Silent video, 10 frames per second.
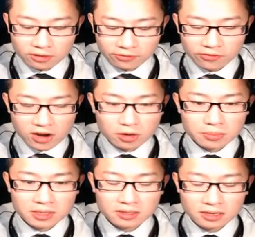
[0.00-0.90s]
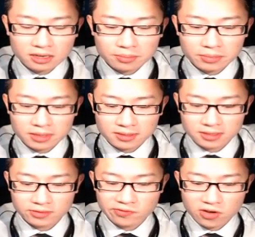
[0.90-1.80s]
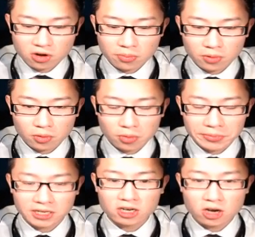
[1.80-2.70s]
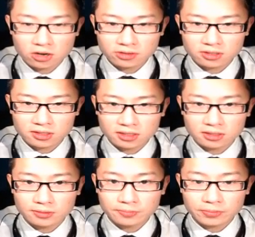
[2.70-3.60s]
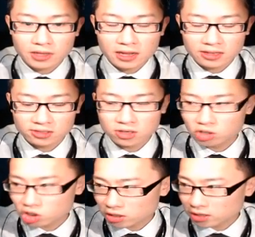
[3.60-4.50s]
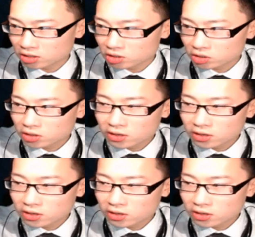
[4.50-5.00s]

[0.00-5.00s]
Final int means this variable will be constant and does not change.